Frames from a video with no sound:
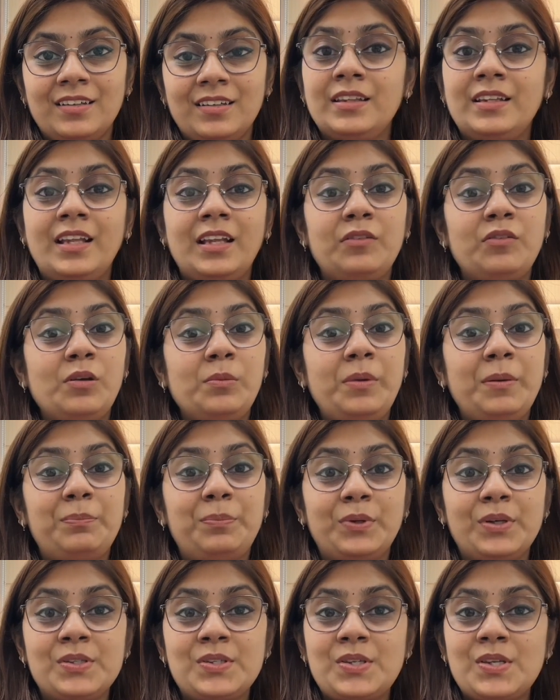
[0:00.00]
There will be
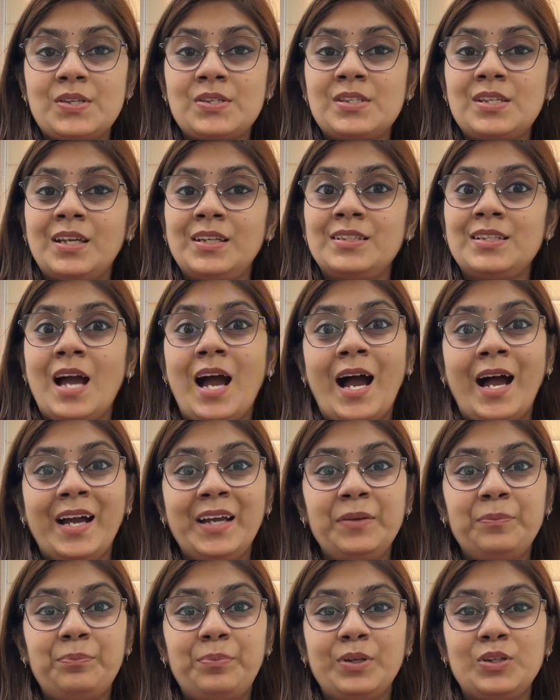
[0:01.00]
persistent
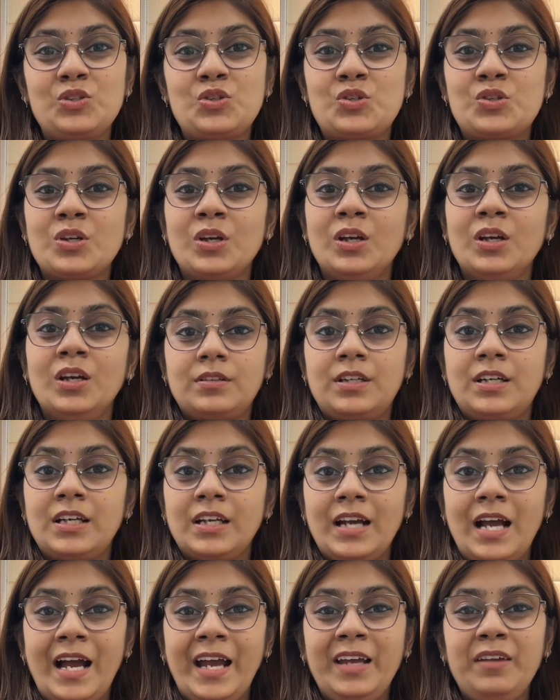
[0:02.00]
high-pitched
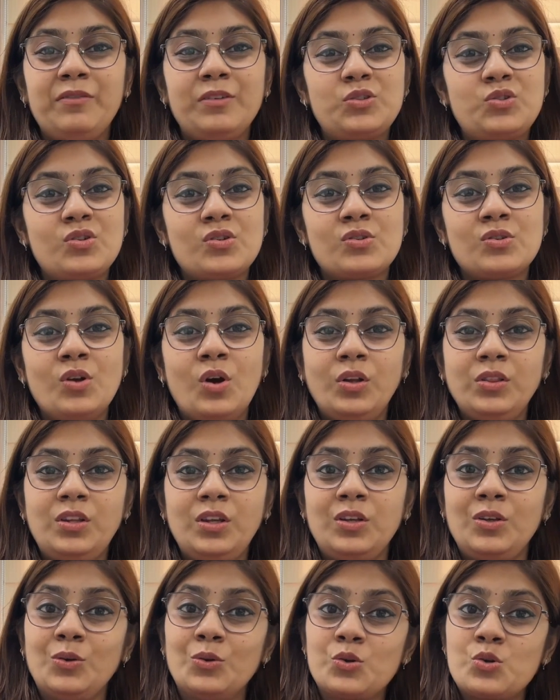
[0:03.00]
cry which is not the
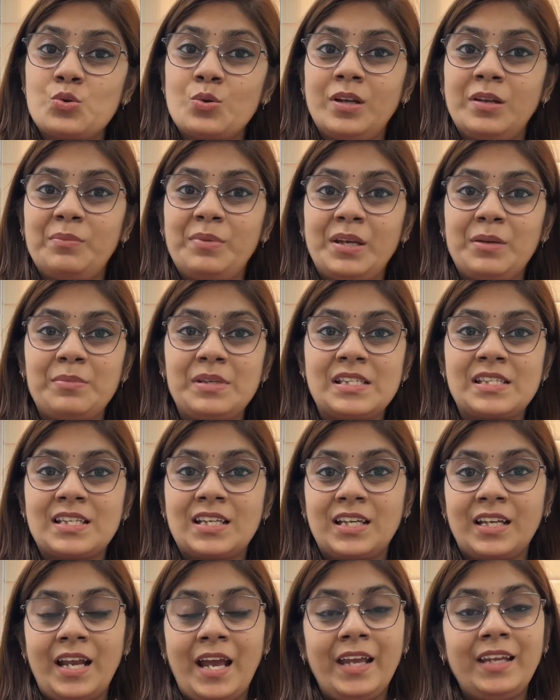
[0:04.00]
usual baby's
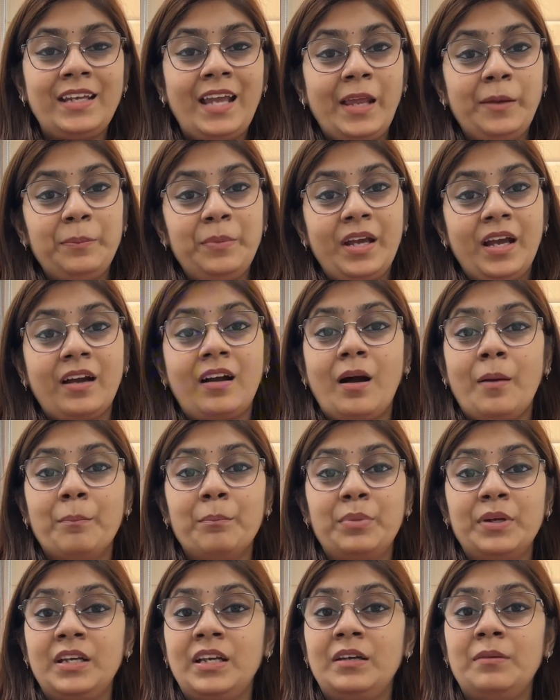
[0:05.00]
cry, can be
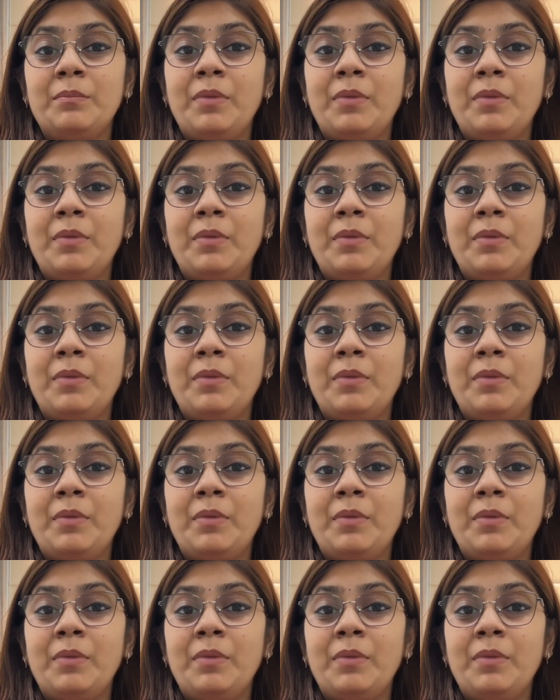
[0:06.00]
accompanied